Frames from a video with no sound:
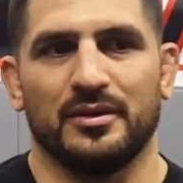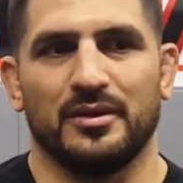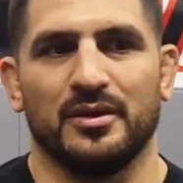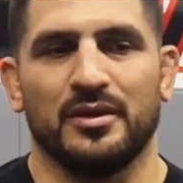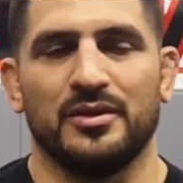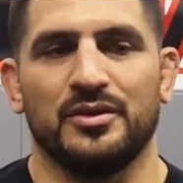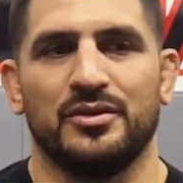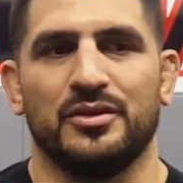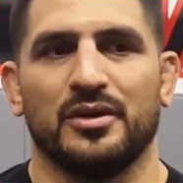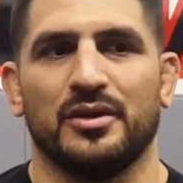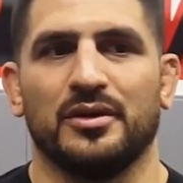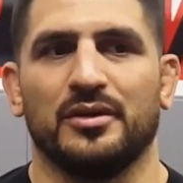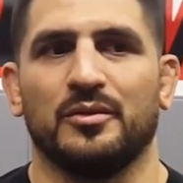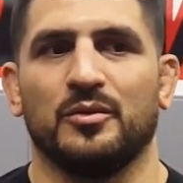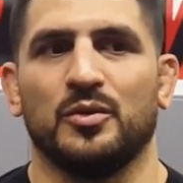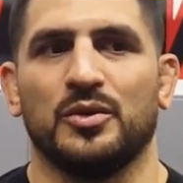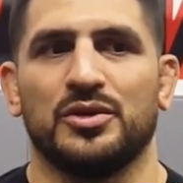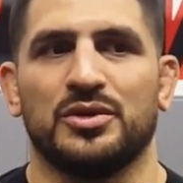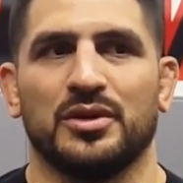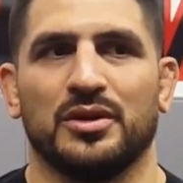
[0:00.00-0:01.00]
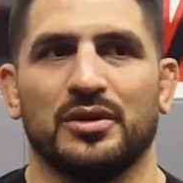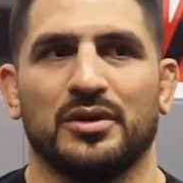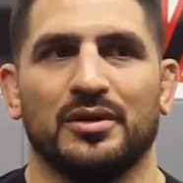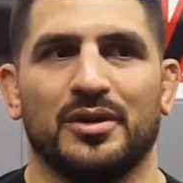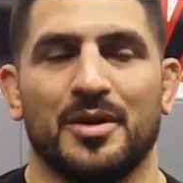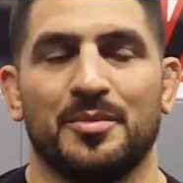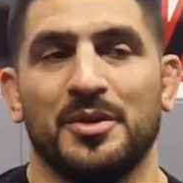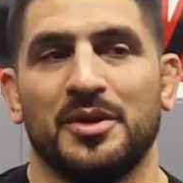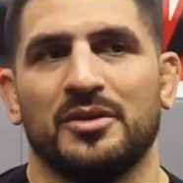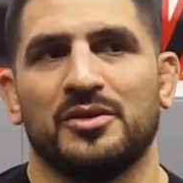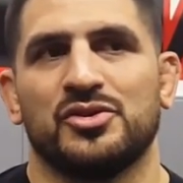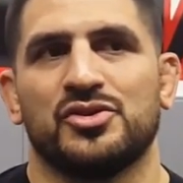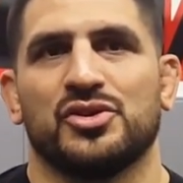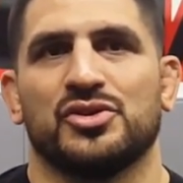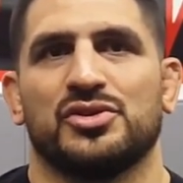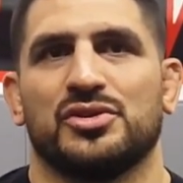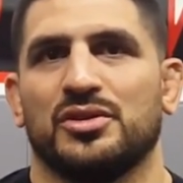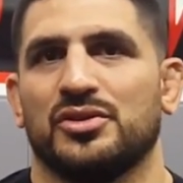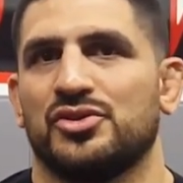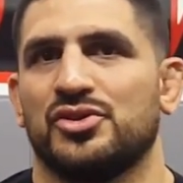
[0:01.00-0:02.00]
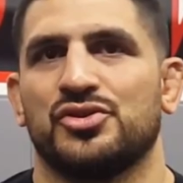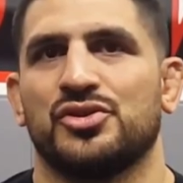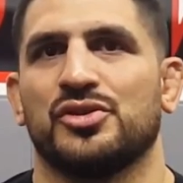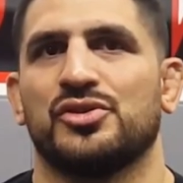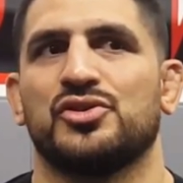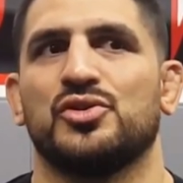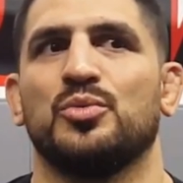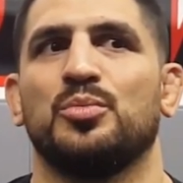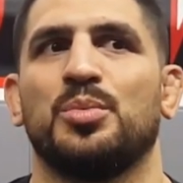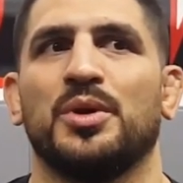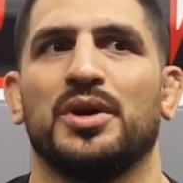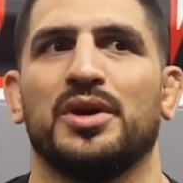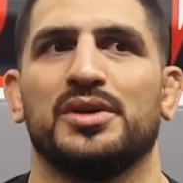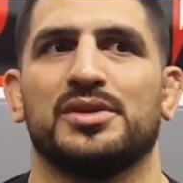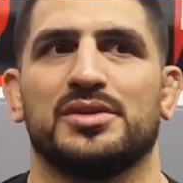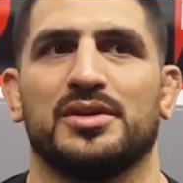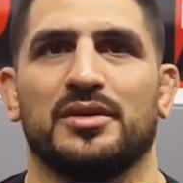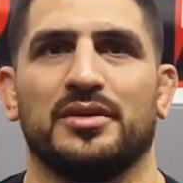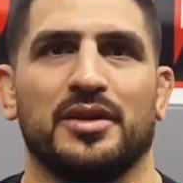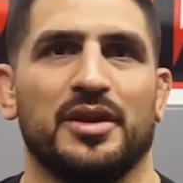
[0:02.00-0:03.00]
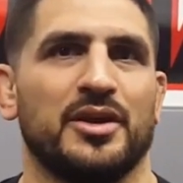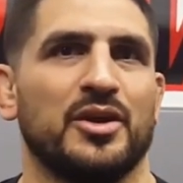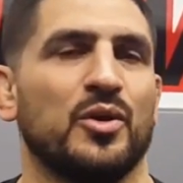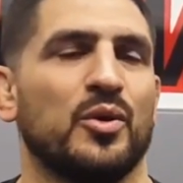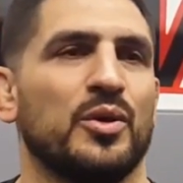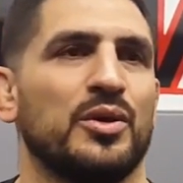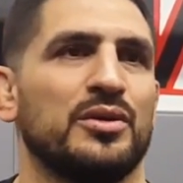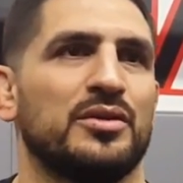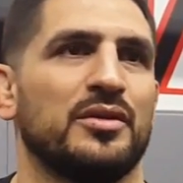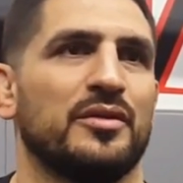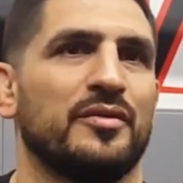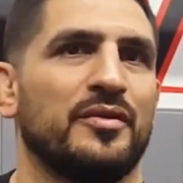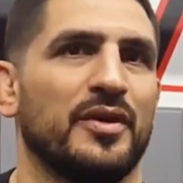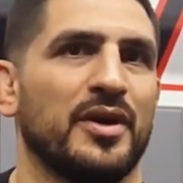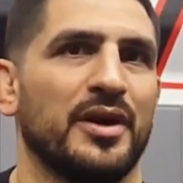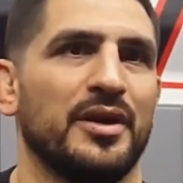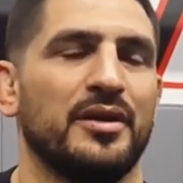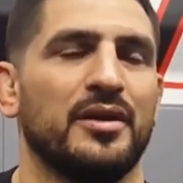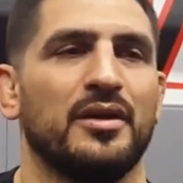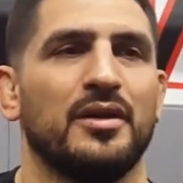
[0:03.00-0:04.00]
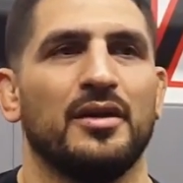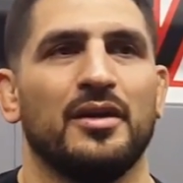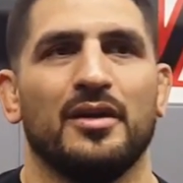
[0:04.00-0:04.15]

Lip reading: just the jiu-jitsu base and they go into fight,